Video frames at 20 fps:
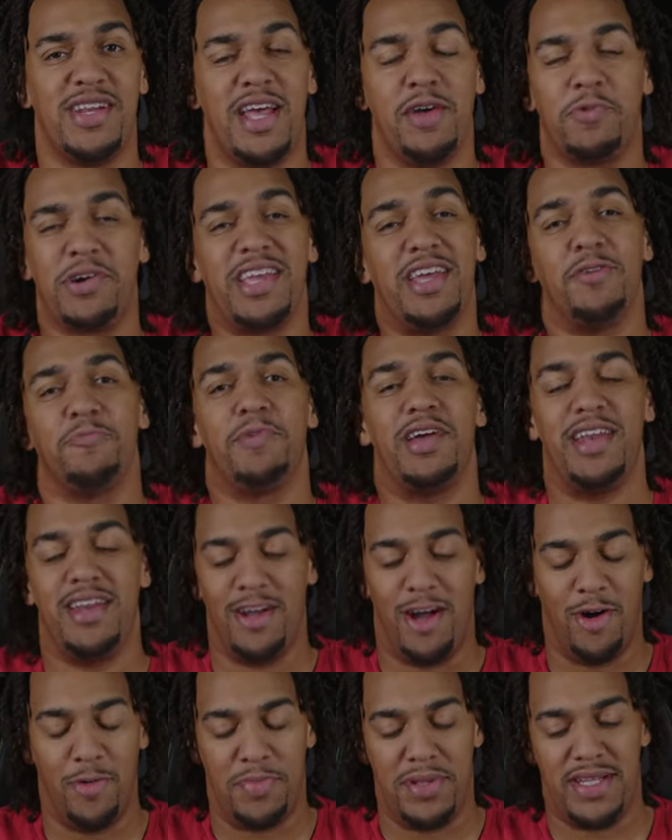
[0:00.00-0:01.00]
We're getting ready to
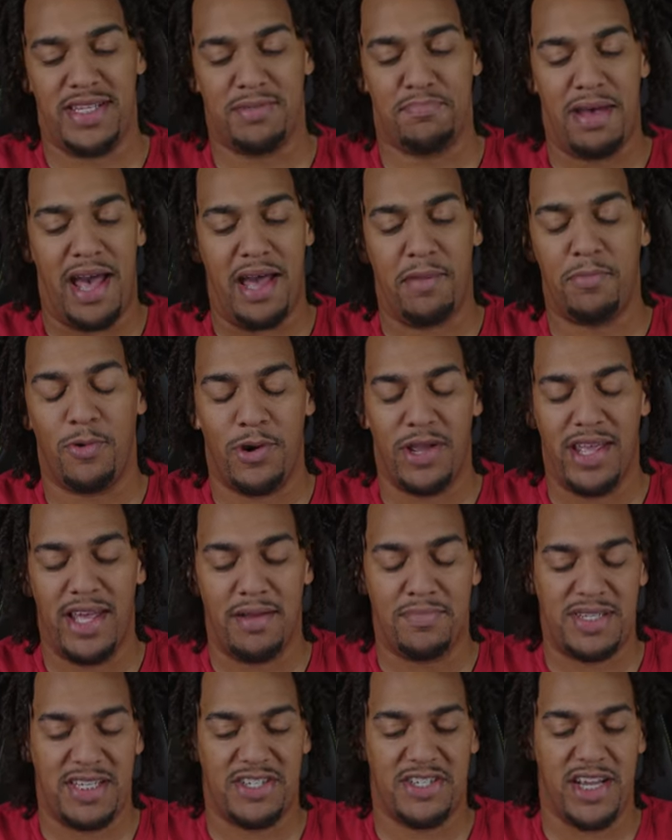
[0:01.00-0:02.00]
open this bad boy up
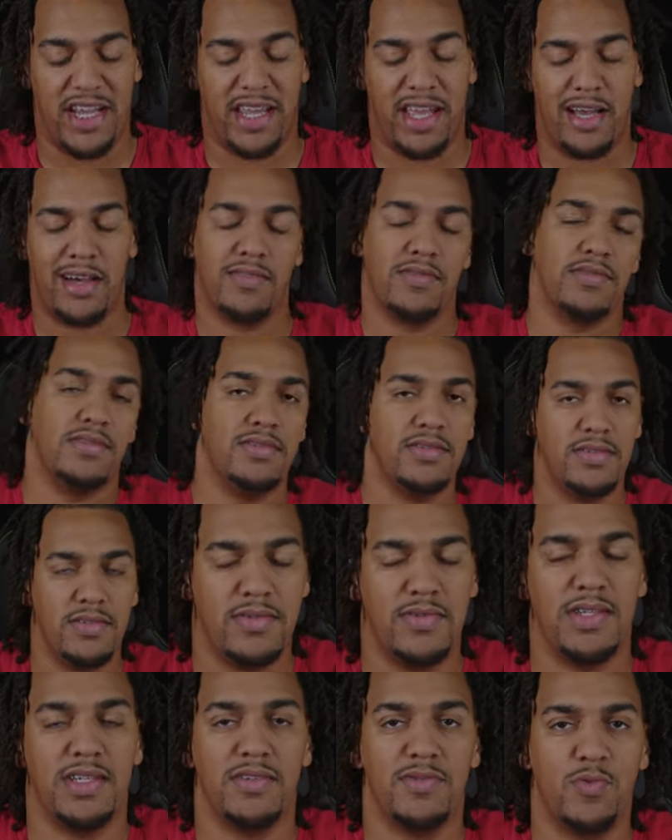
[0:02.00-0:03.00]
to check out
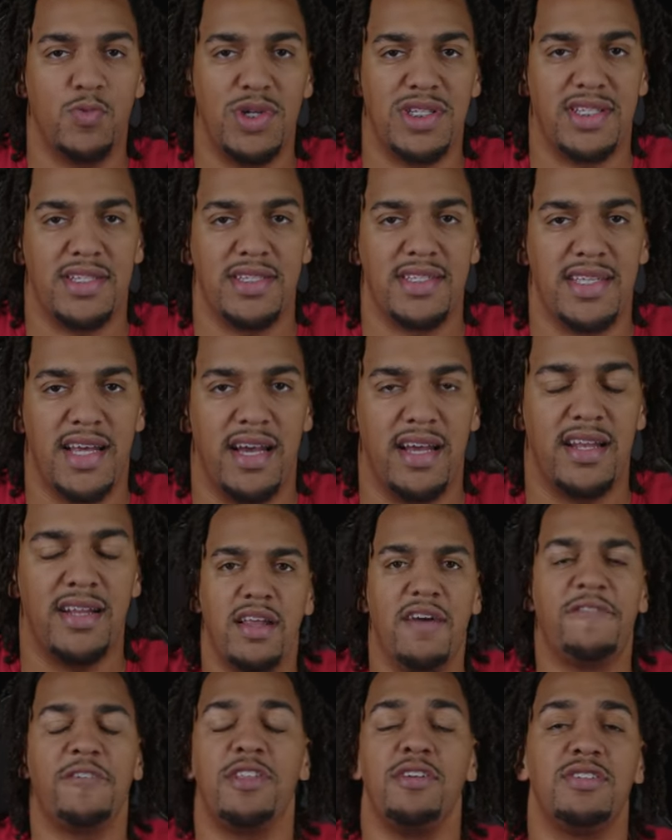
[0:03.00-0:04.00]
what's inside. Now,
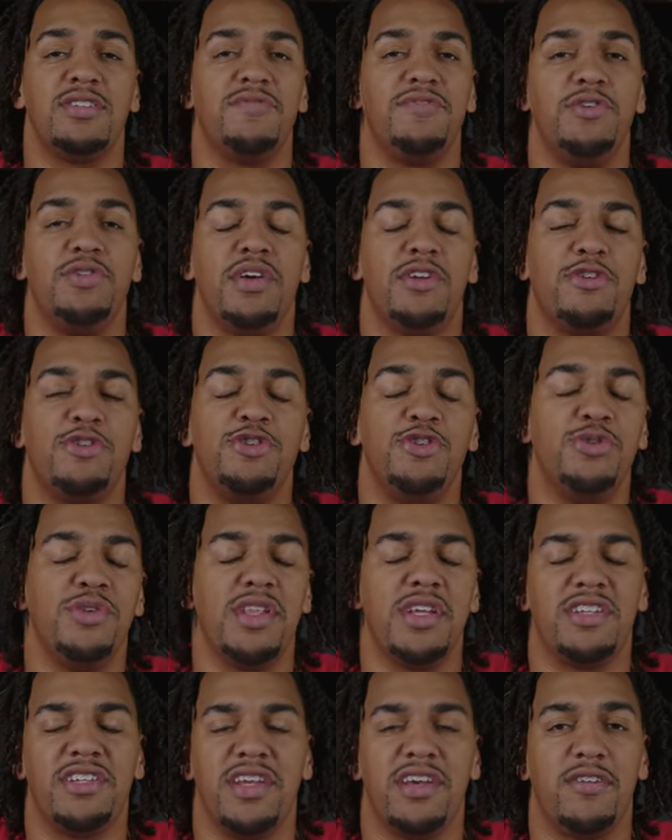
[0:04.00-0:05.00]
for those of you that are new to the
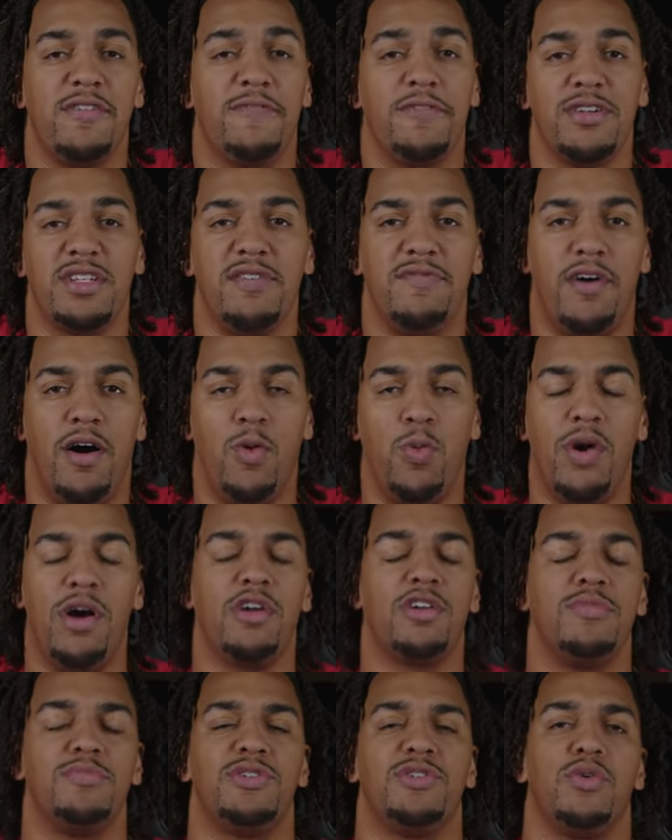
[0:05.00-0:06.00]
channel, first of all,
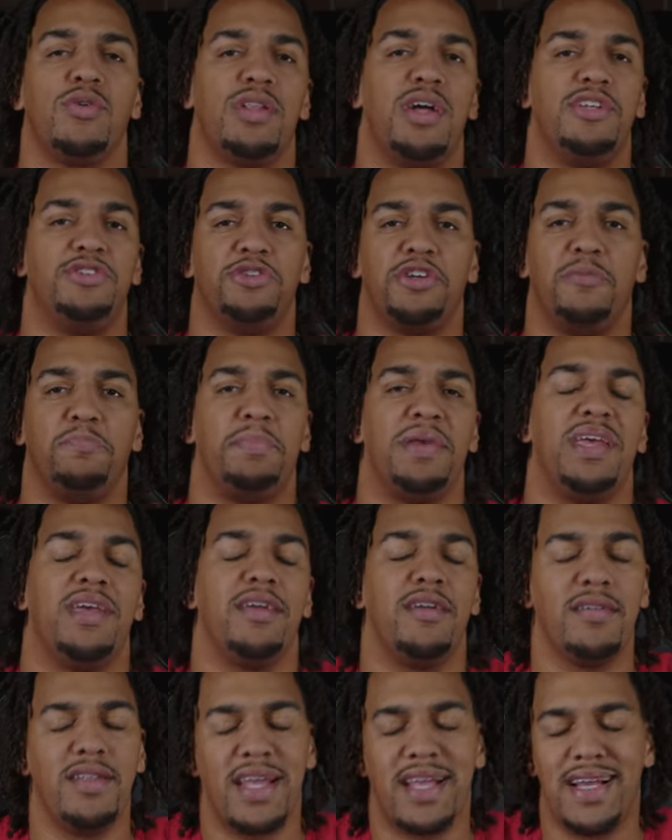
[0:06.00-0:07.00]
welcome. So glad you could be
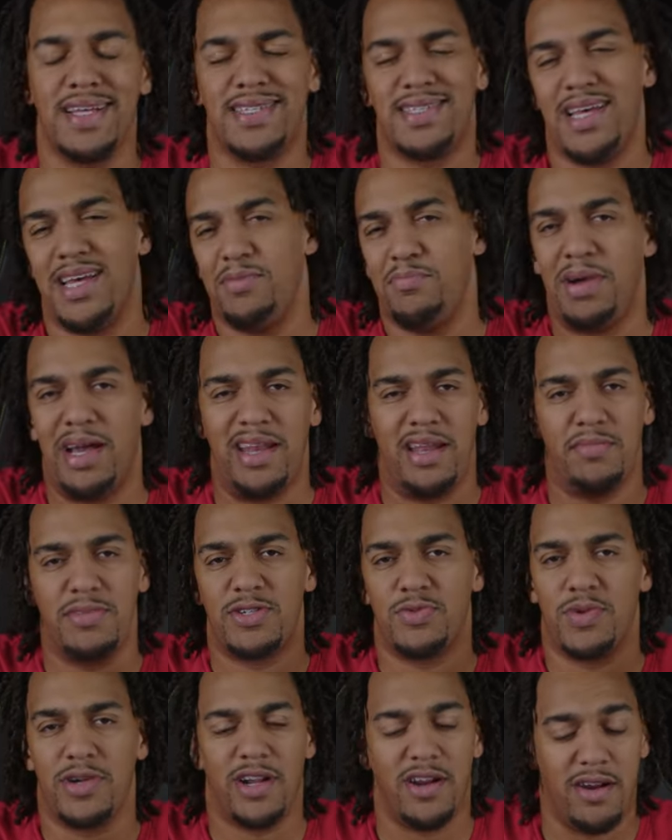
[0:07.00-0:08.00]
here. Like I said, my name is
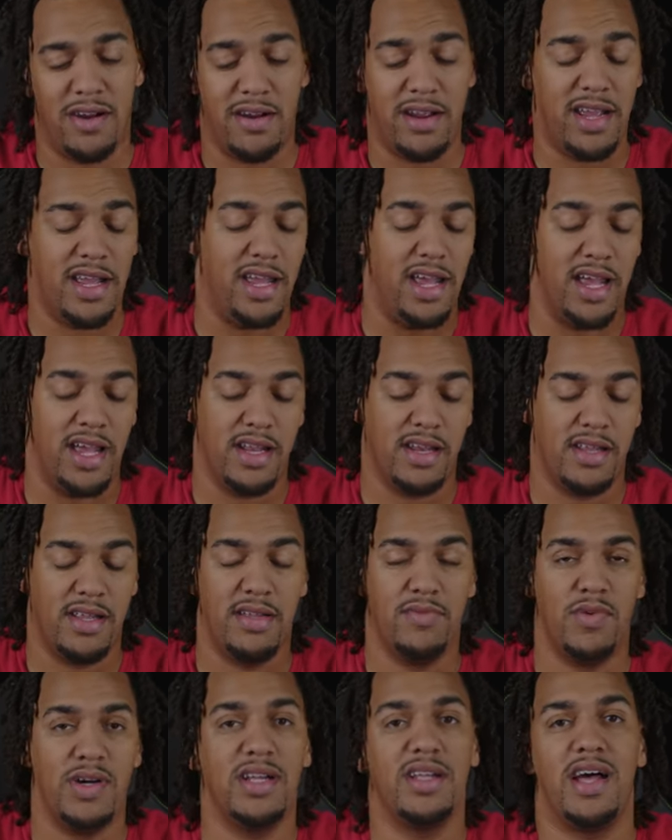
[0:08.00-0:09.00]
Rukari, and
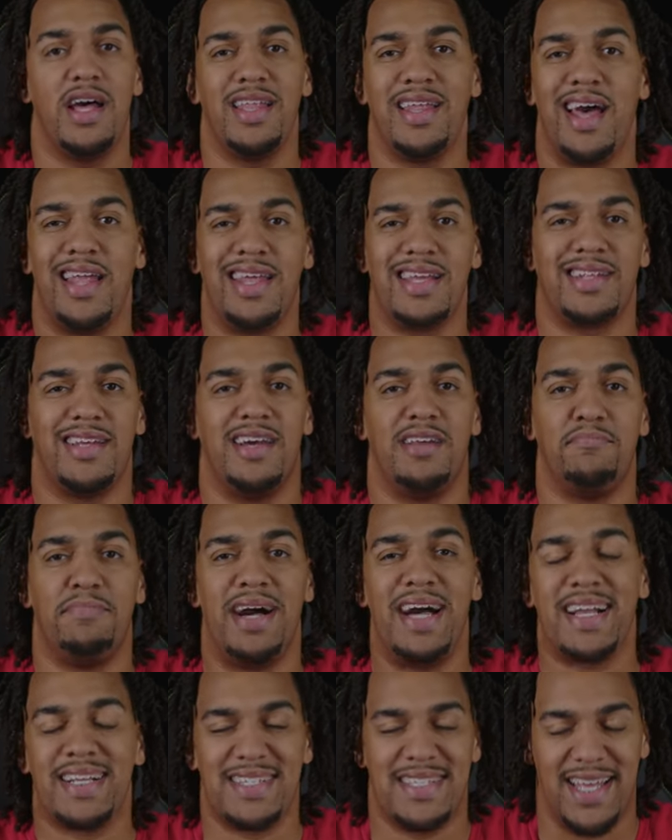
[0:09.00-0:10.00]
well, I, I like to
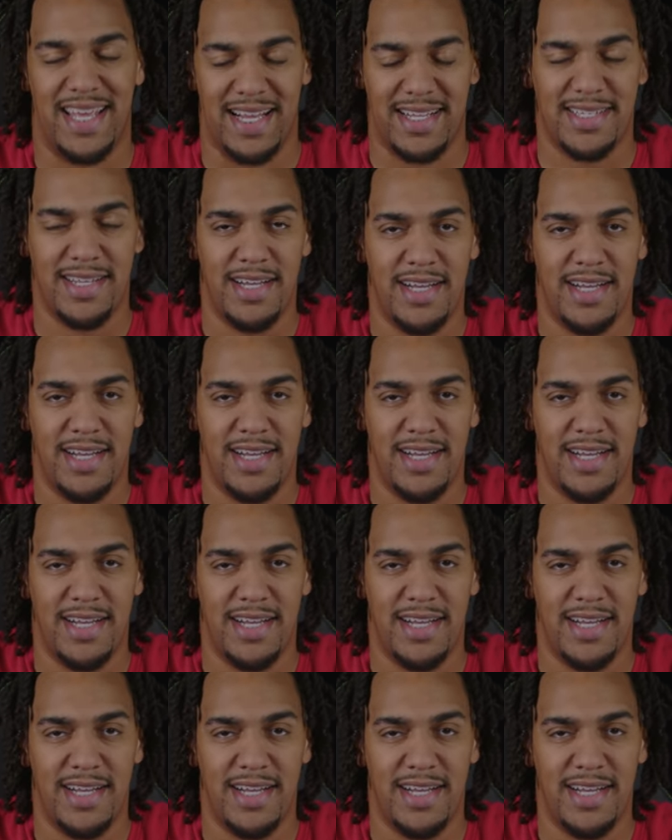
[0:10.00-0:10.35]
unbox things.